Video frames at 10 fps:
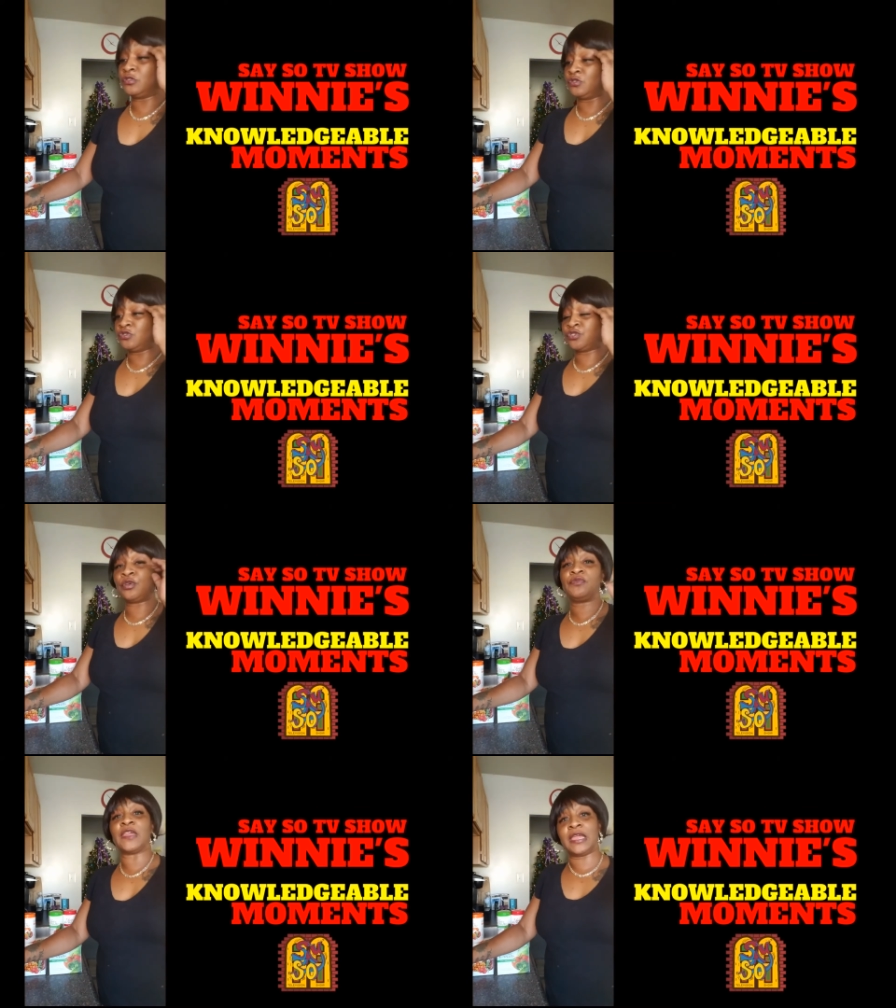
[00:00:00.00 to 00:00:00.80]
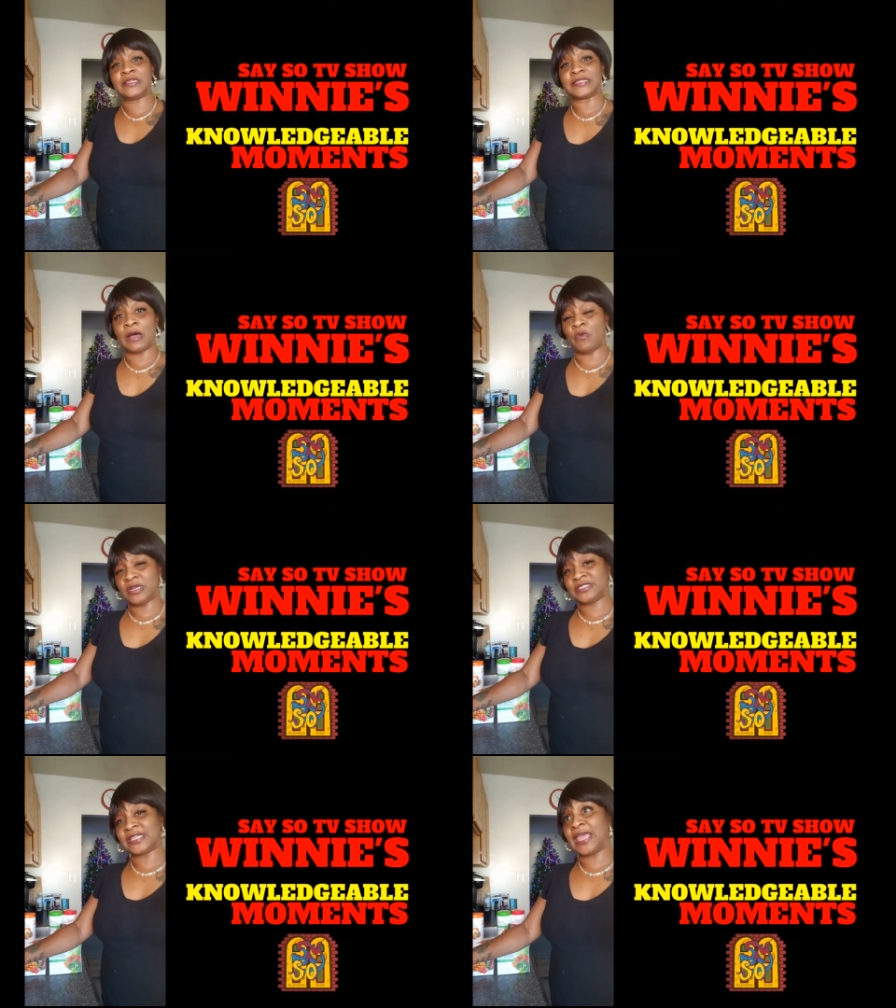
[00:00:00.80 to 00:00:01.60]
two things I want to
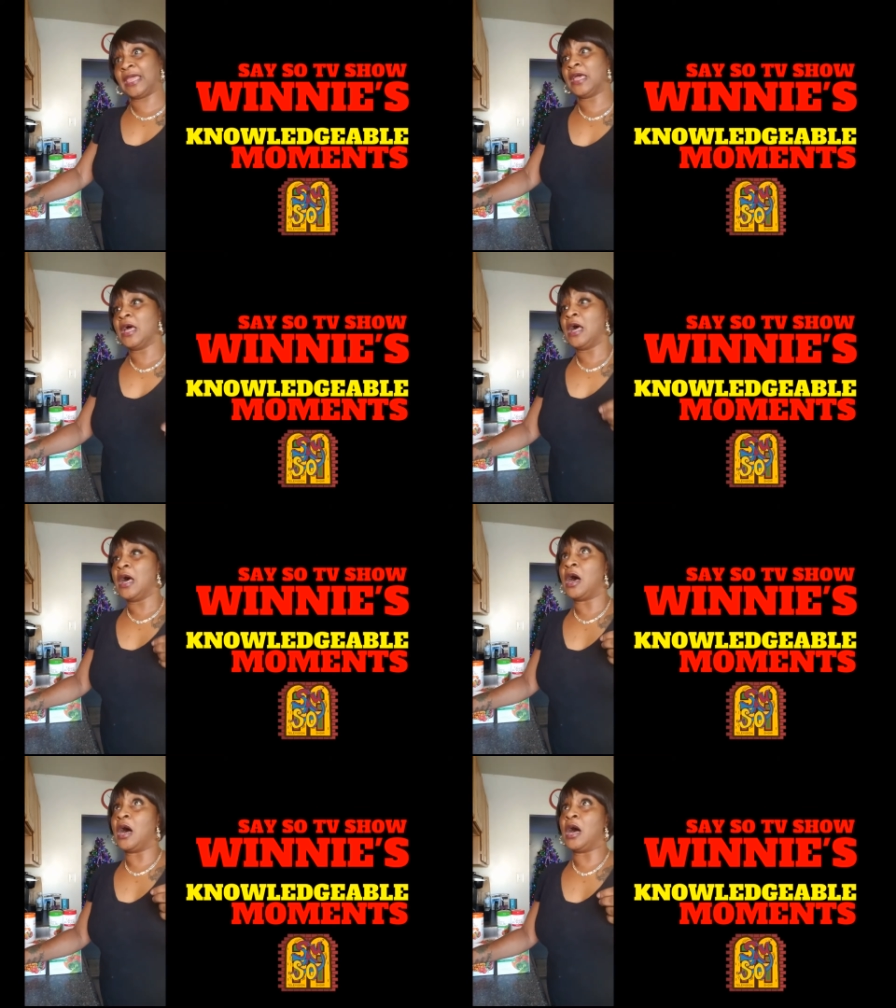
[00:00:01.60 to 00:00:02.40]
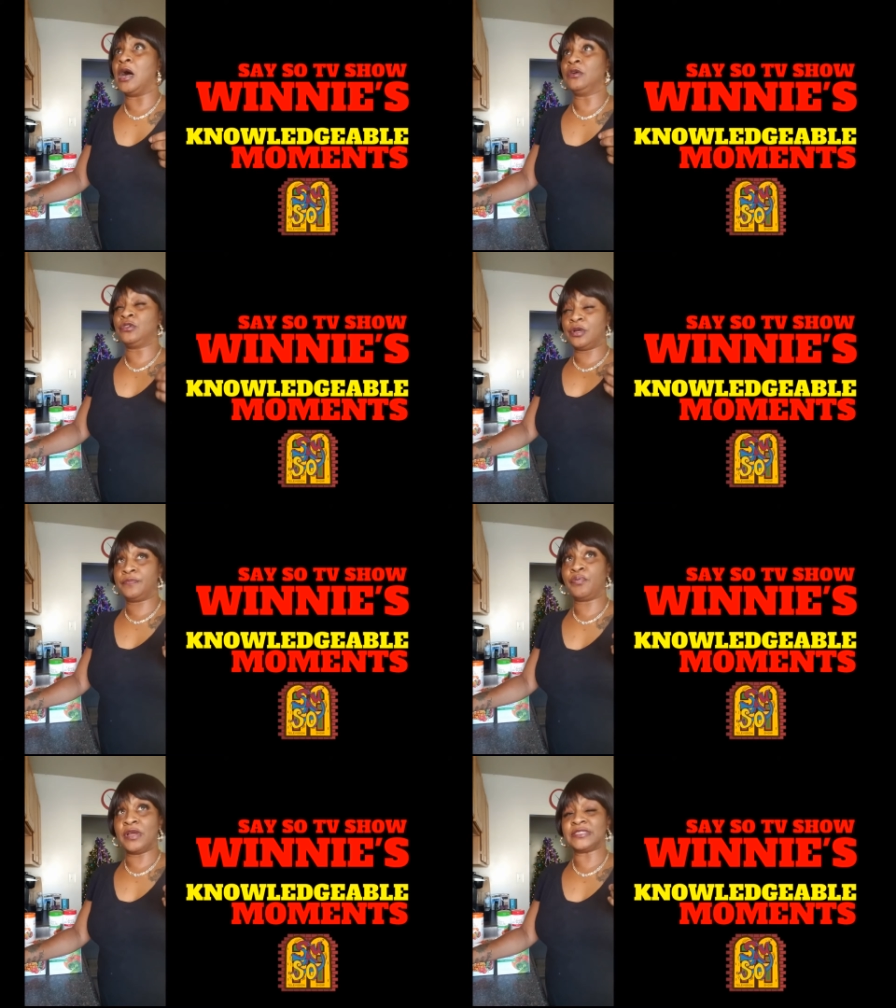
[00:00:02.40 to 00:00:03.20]
say, good
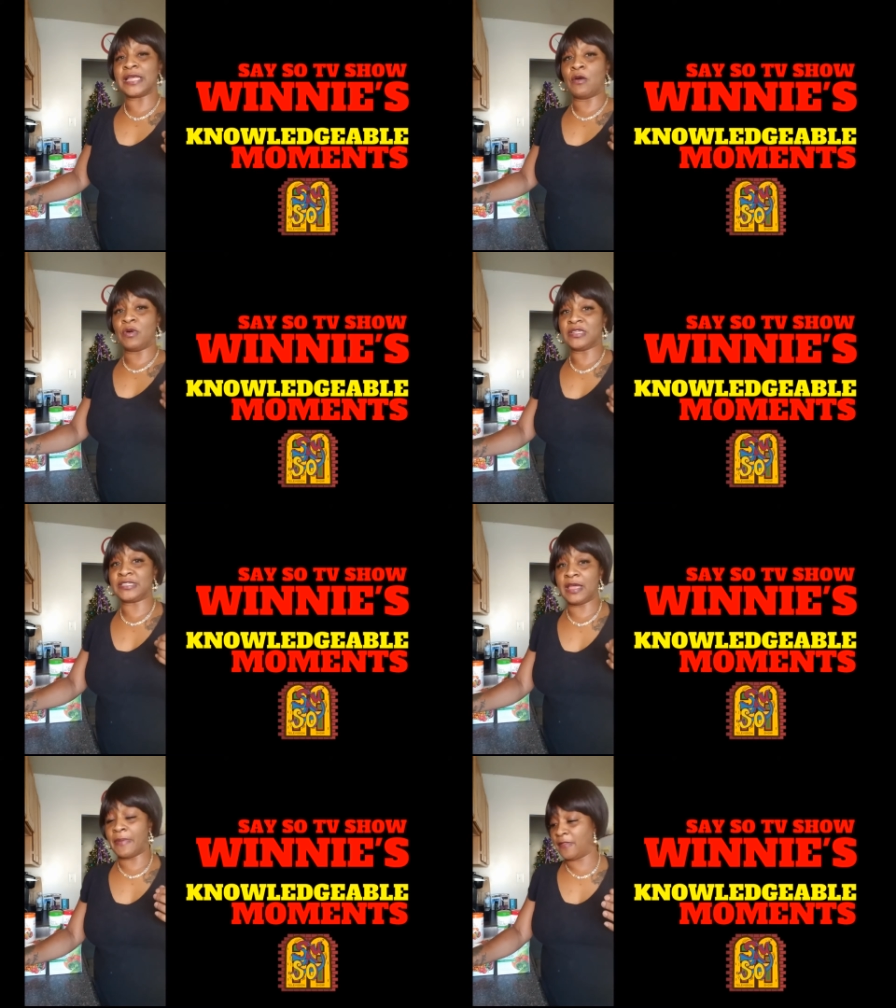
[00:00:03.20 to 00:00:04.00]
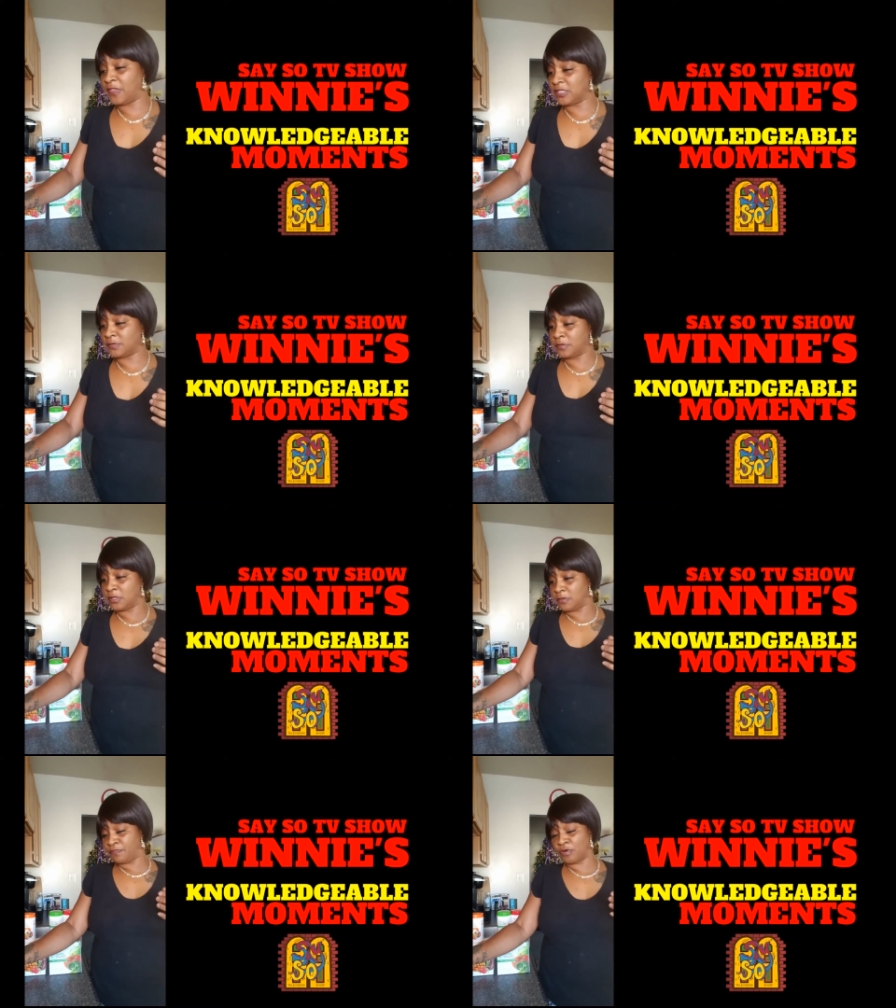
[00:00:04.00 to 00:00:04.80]
points I want to say about these
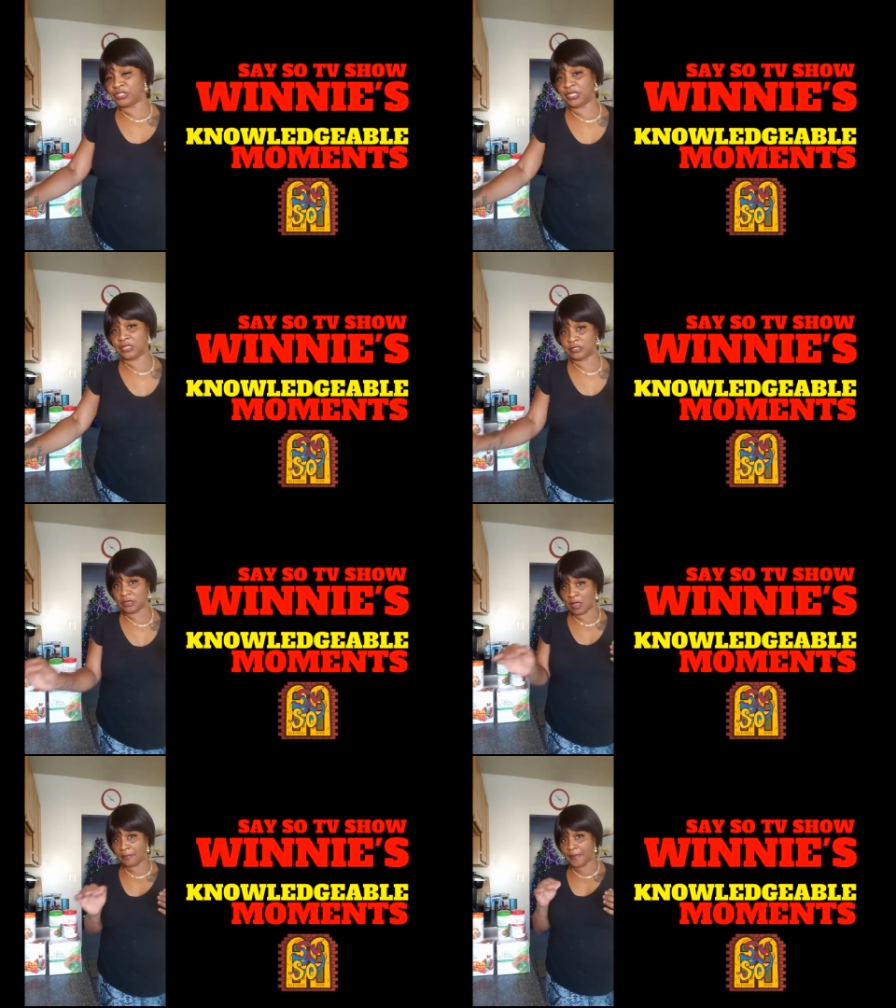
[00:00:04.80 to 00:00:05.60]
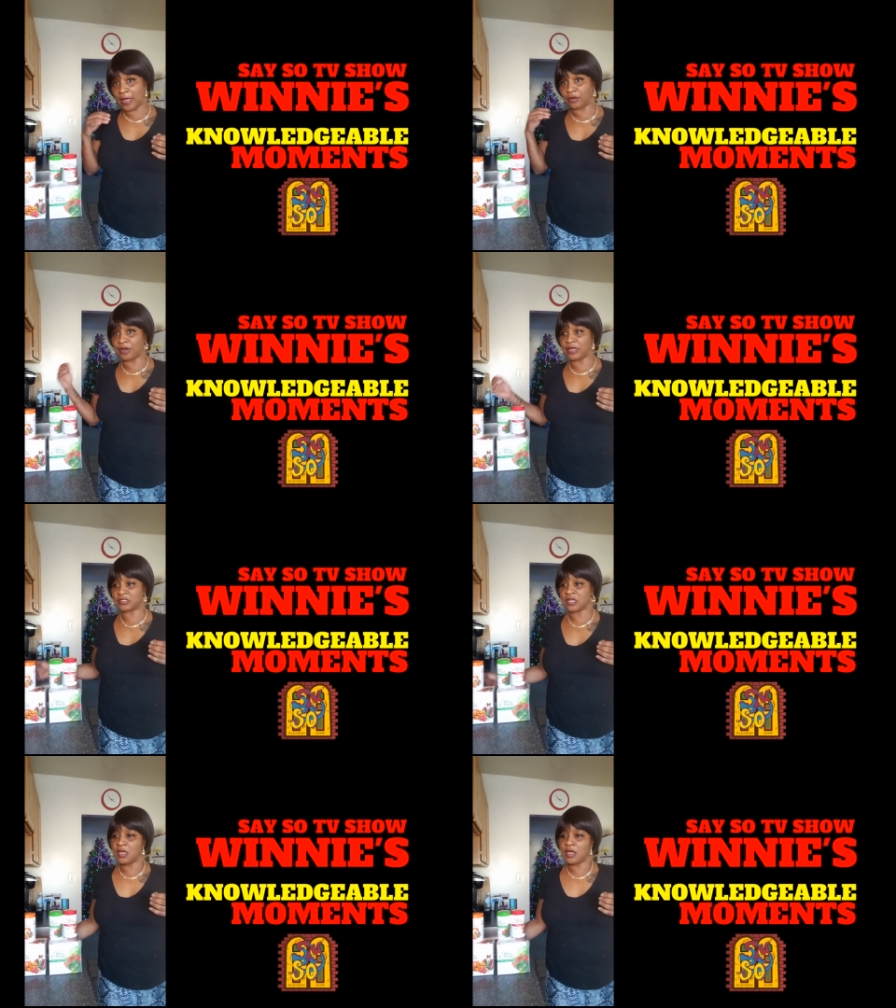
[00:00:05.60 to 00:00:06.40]
protein uh, powder is
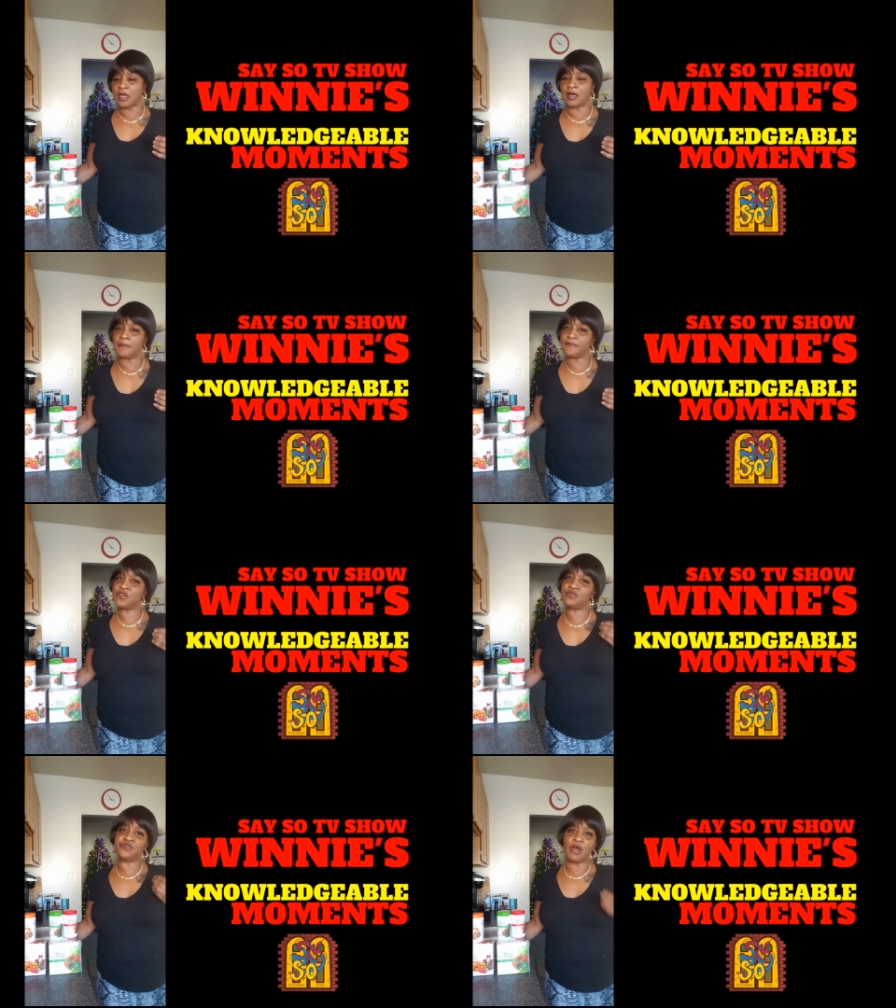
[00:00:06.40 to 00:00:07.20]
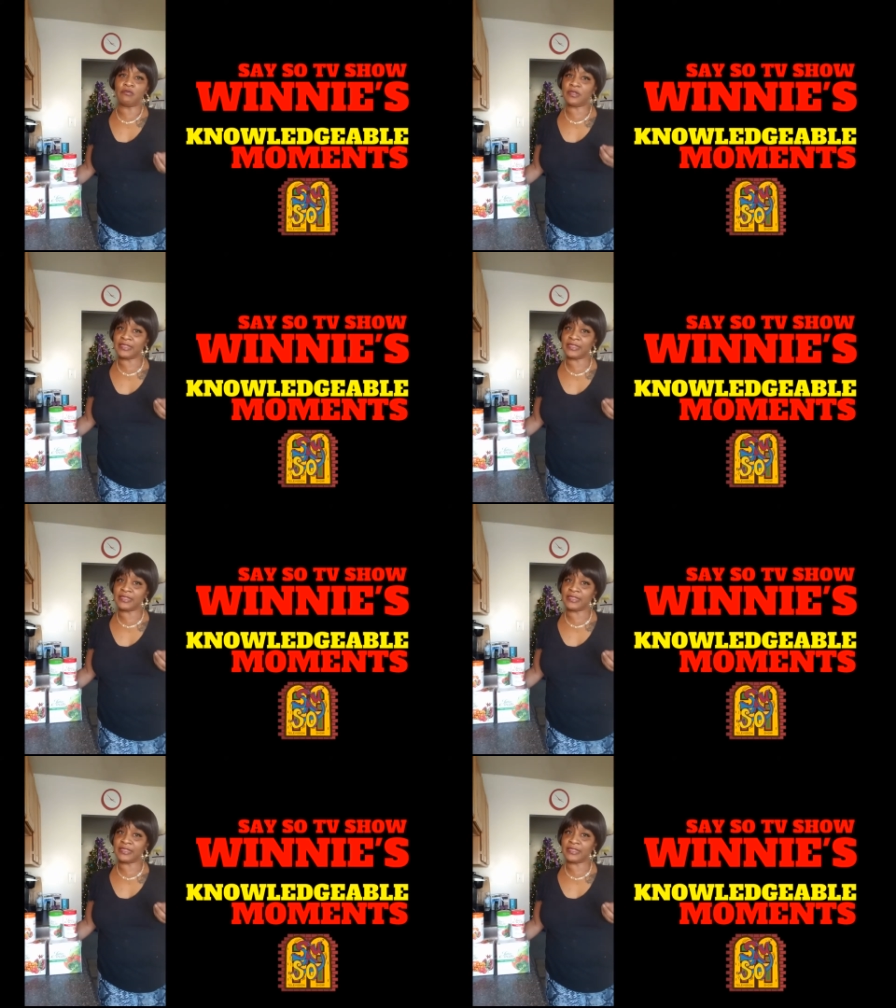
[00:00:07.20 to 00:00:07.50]
um, you don't get